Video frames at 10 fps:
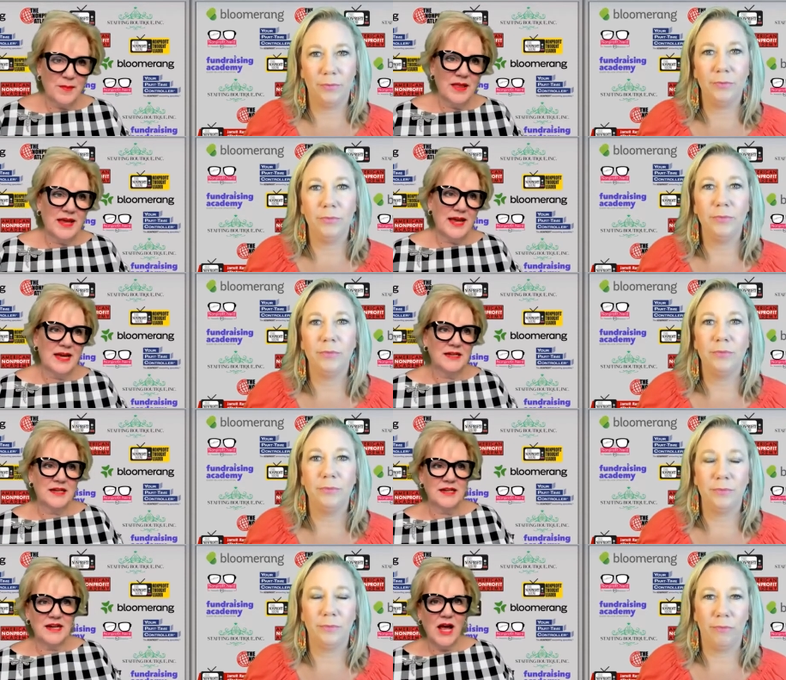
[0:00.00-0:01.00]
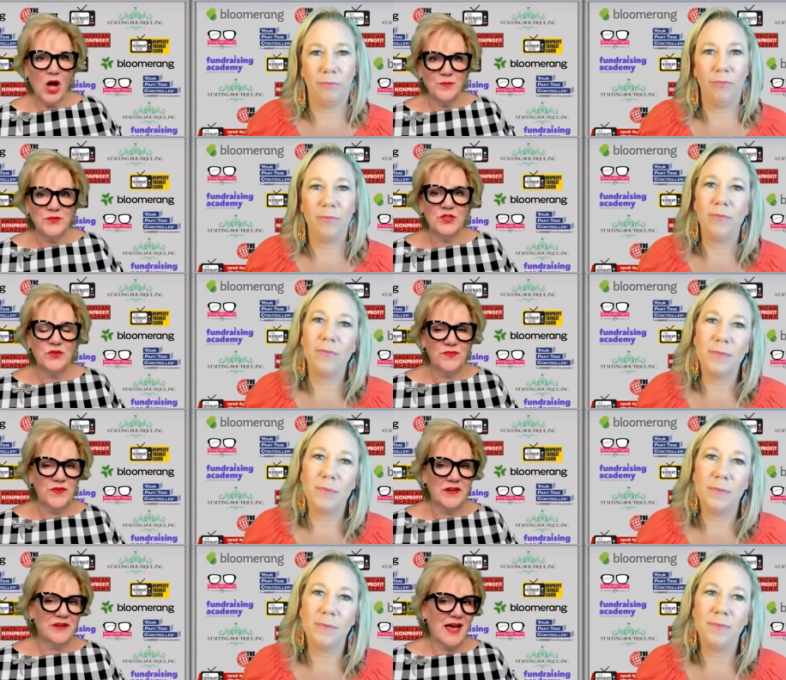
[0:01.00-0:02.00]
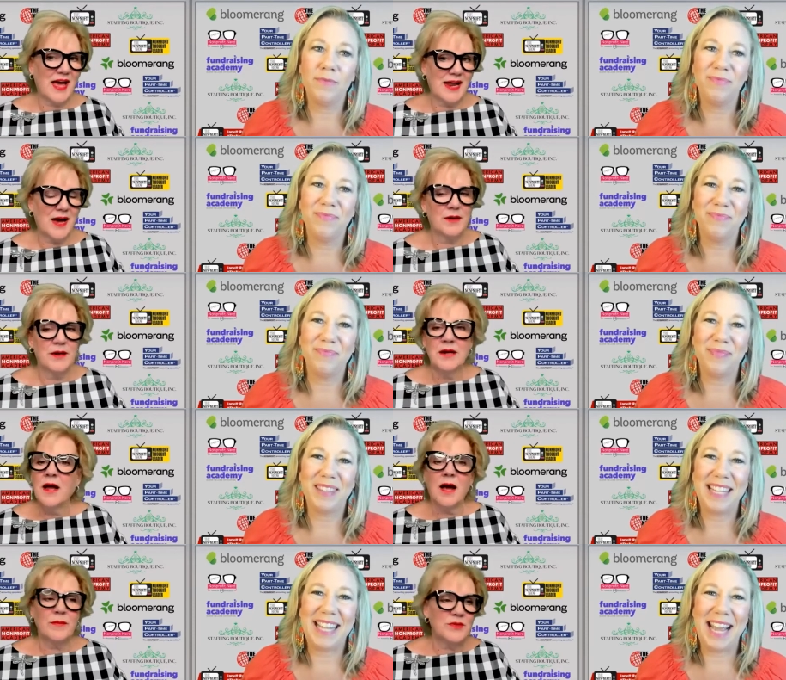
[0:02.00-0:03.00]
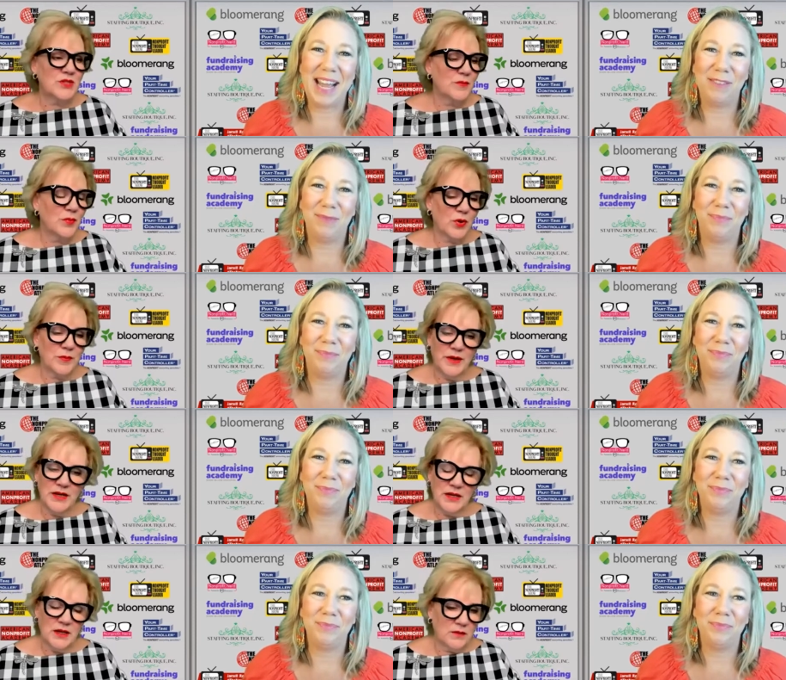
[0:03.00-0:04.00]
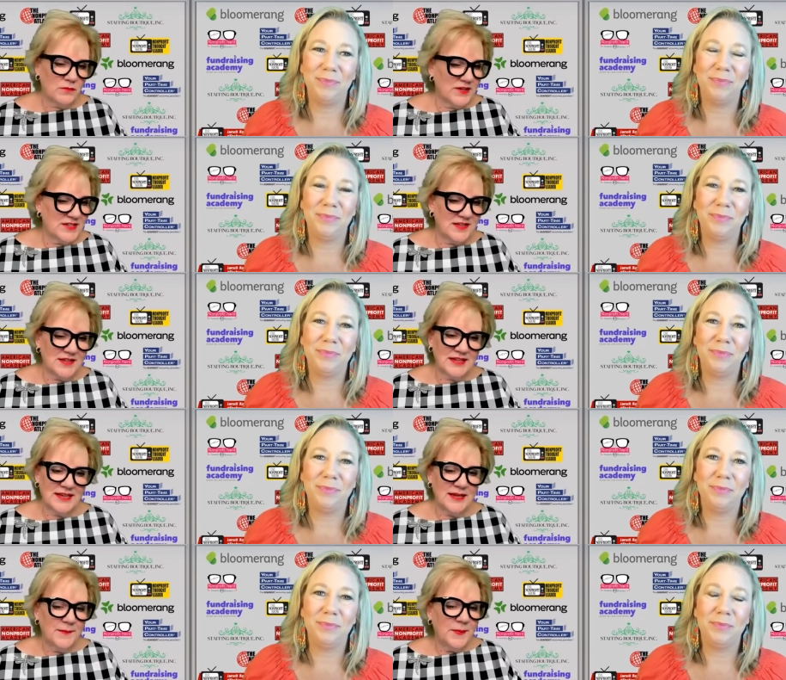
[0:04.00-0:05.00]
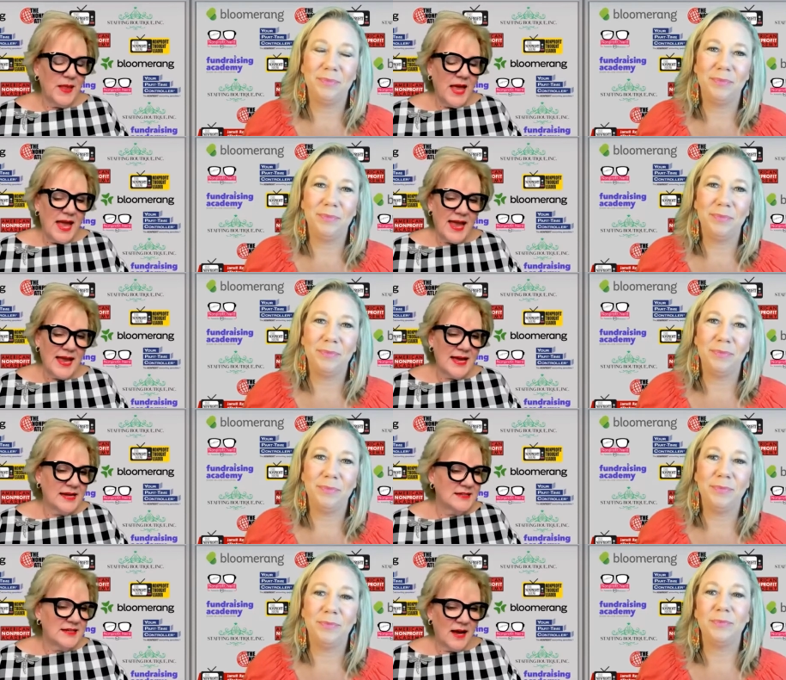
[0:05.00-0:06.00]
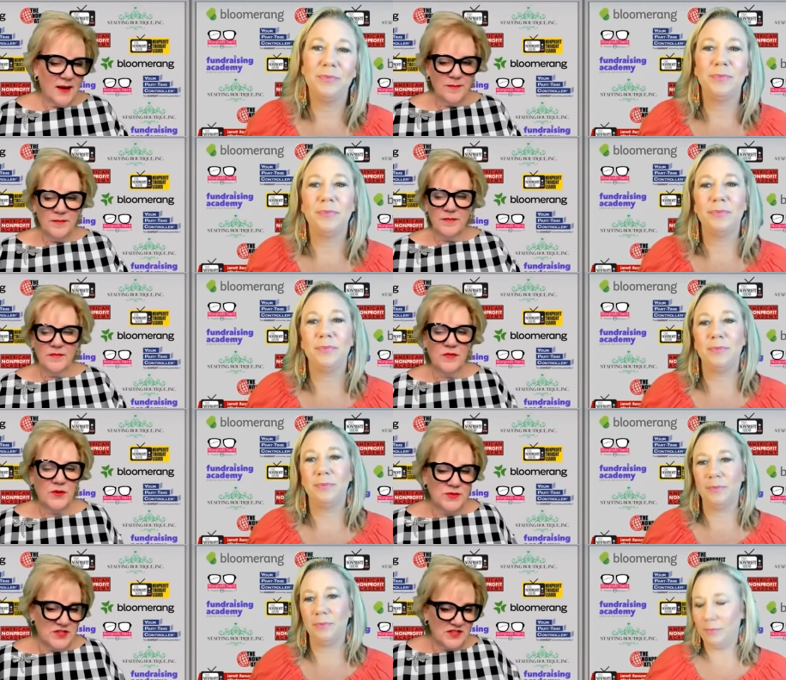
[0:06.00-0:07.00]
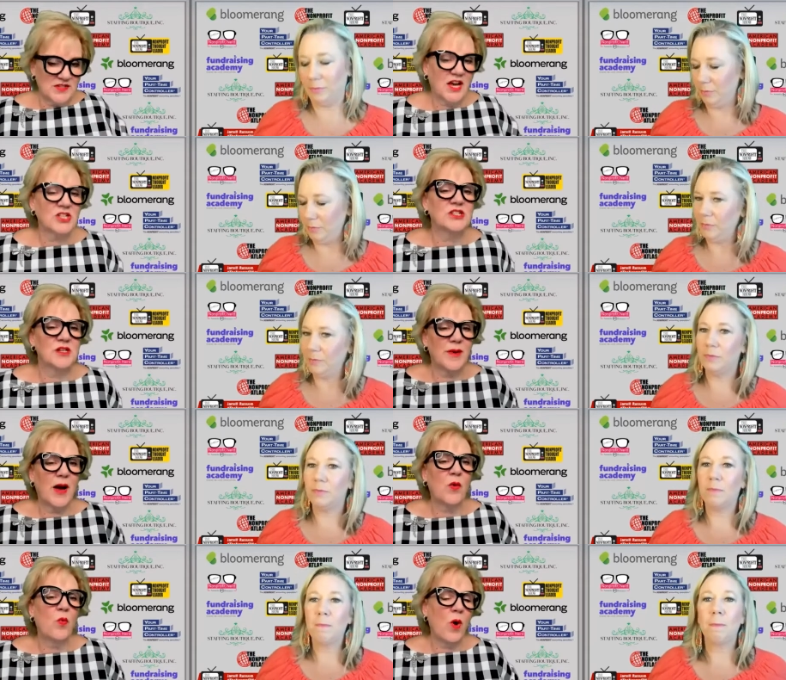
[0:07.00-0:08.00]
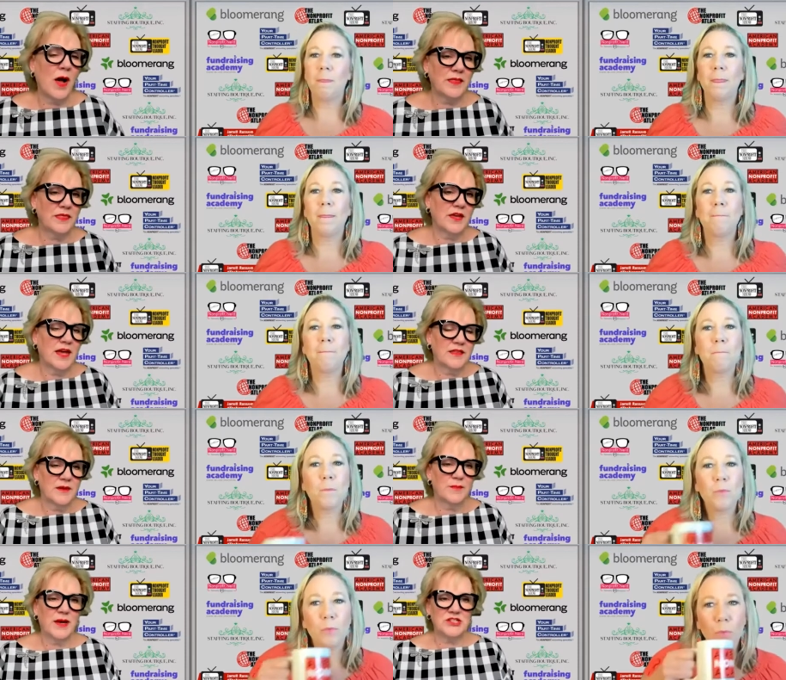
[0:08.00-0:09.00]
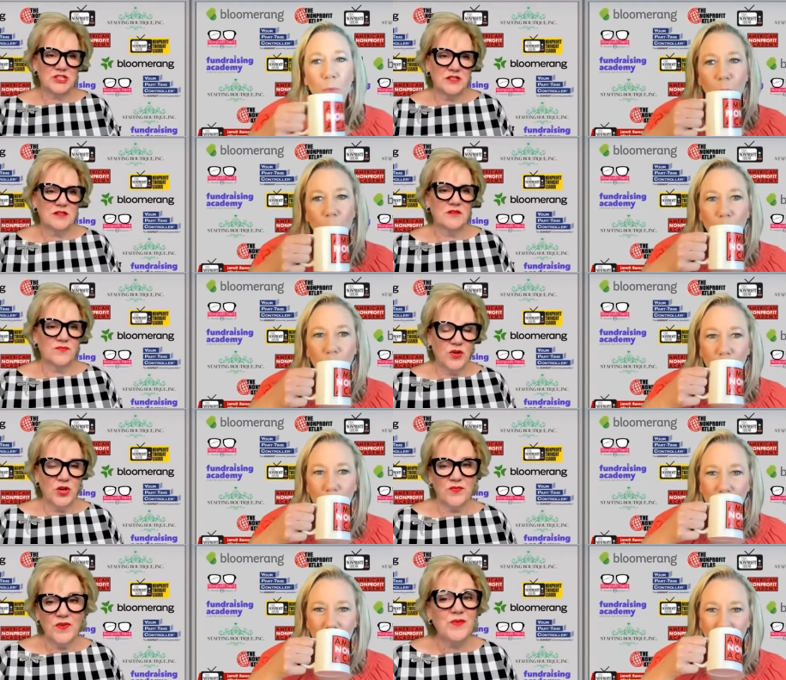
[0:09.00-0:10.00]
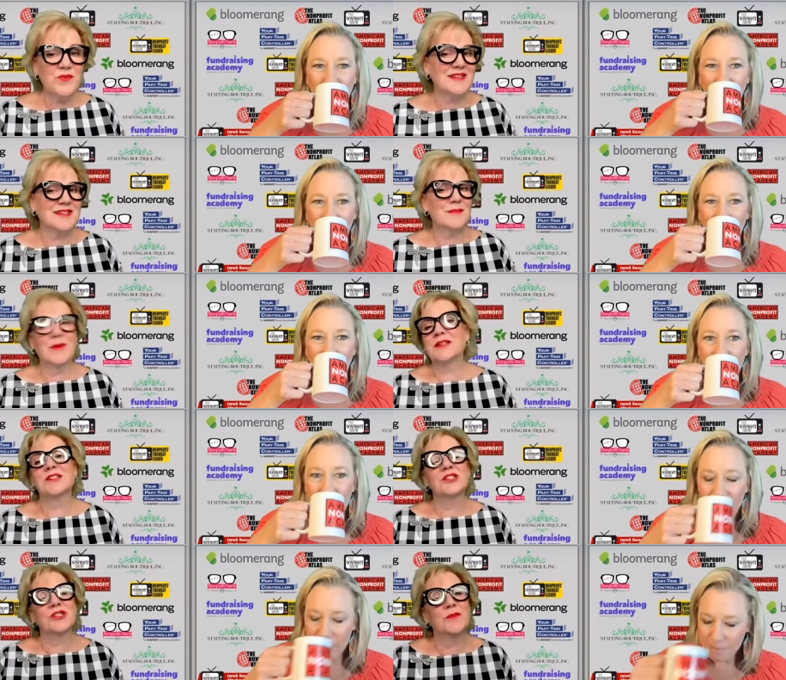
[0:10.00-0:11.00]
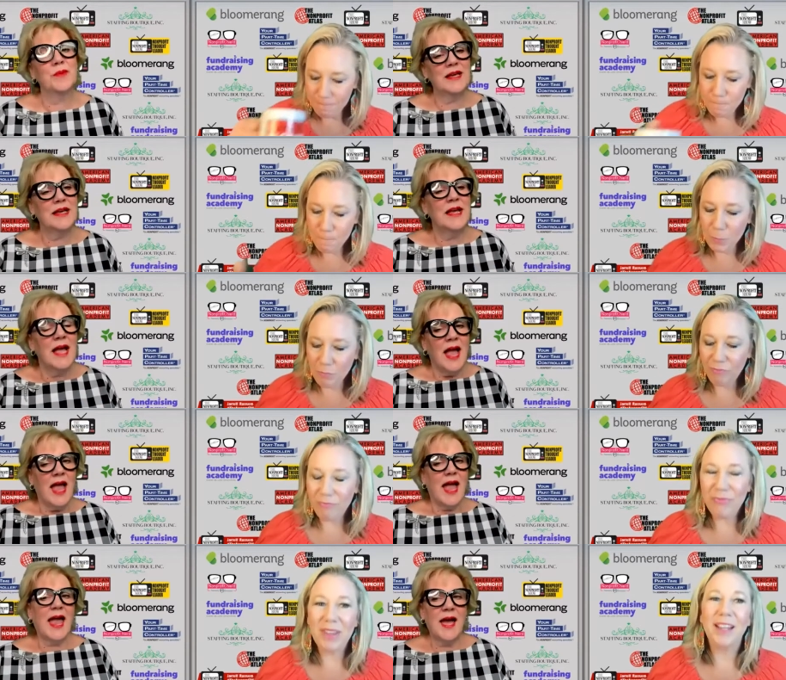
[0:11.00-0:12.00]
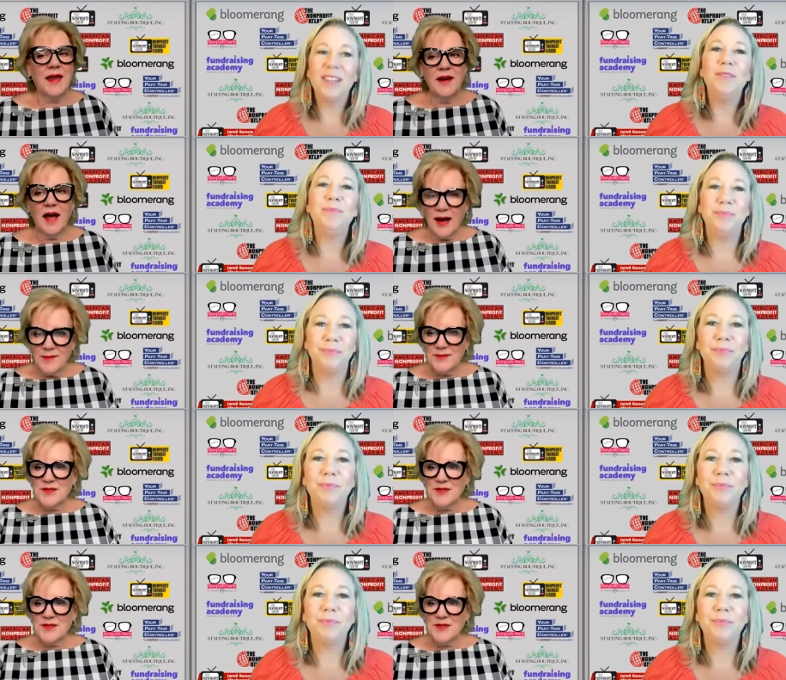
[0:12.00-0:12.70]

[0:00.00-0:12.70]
Speaker 1: plan, and it helps you figure that out. I was at a mm-hmm. board meeting recently, and um, there was discussion about what the the budget, you know, the fundraising budget should be. And I was